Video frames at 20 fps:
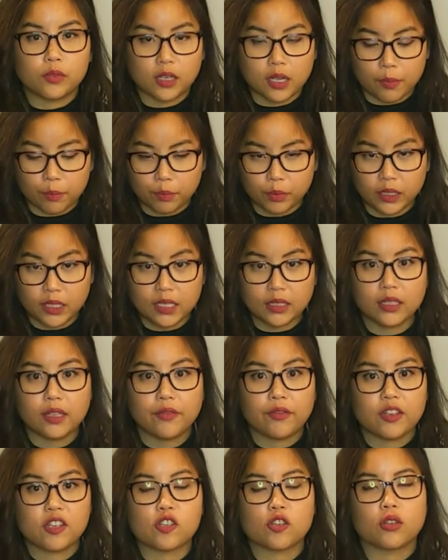completely
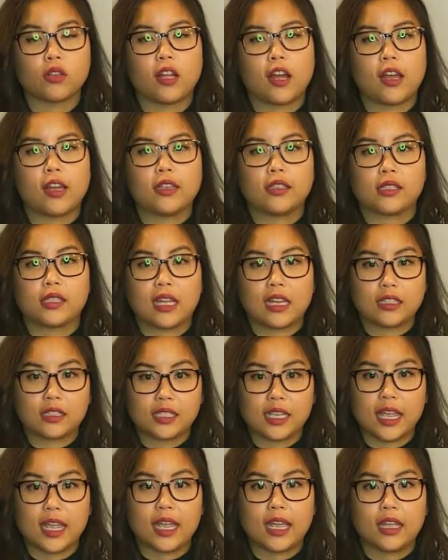visualize that
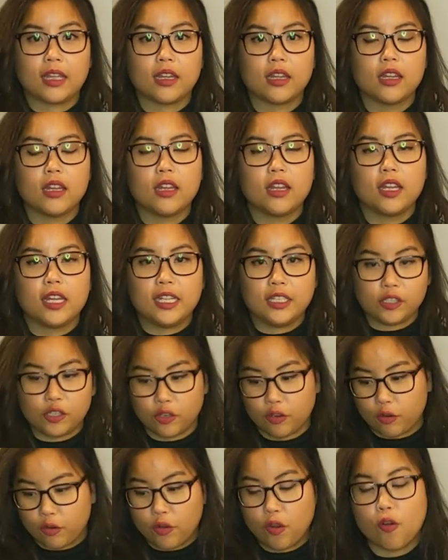day into
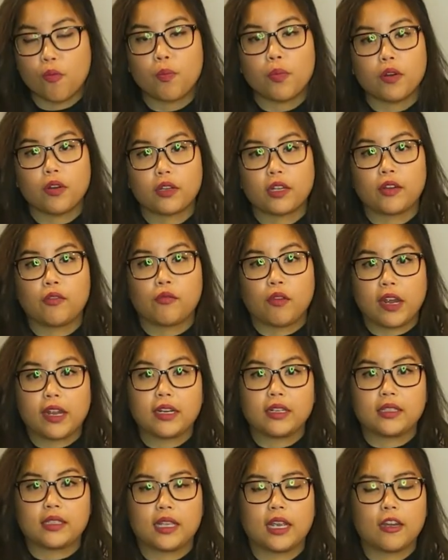your notebook and write
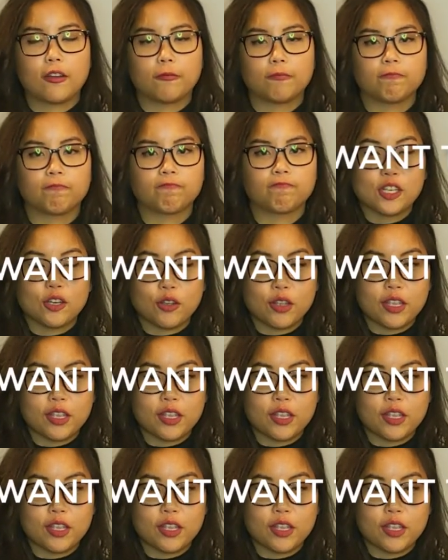it down. So